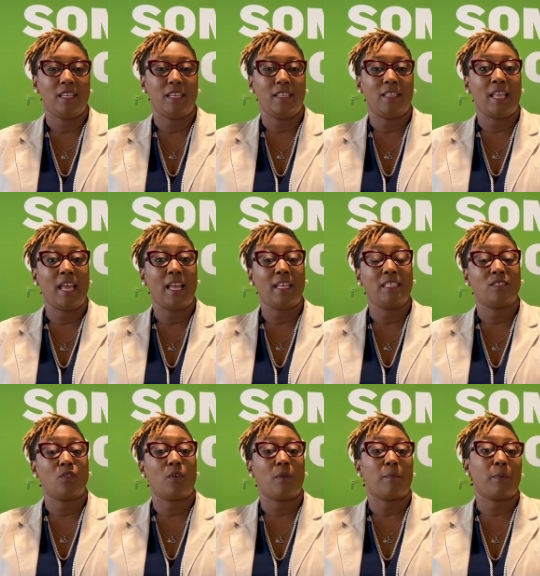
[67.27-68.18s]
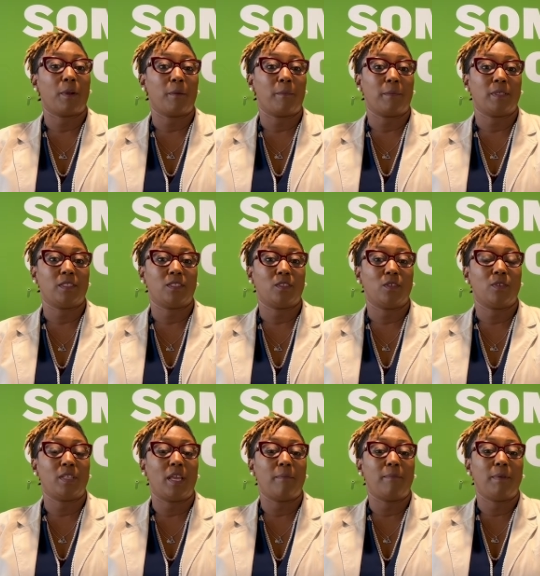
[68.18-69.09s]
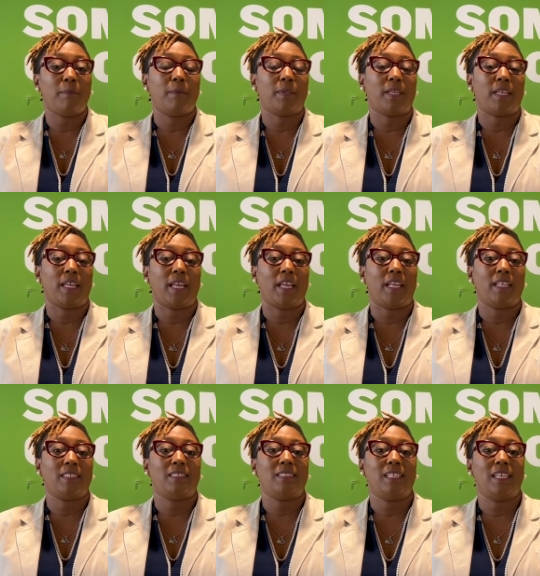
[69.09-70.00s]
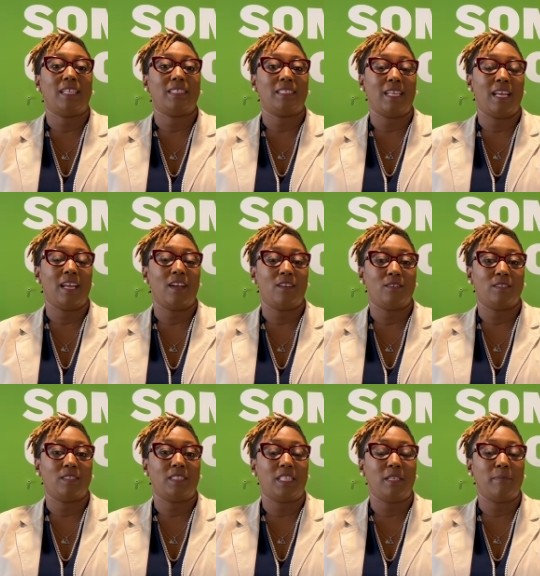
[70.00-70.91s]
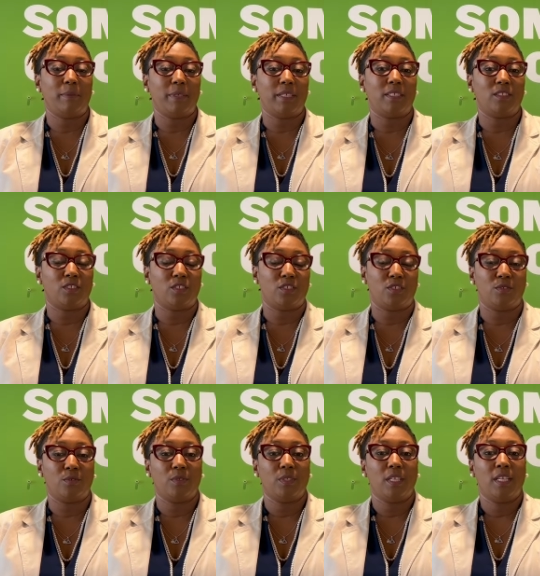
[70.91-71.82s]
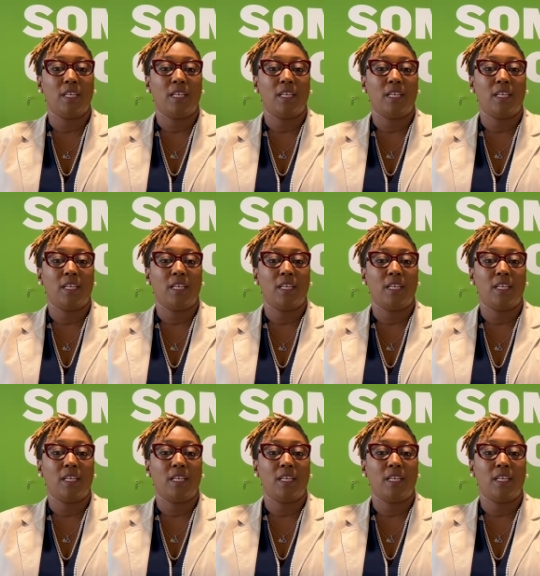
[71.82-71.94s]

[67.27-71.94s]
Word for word: and that is on purpose so that people can dig down deep into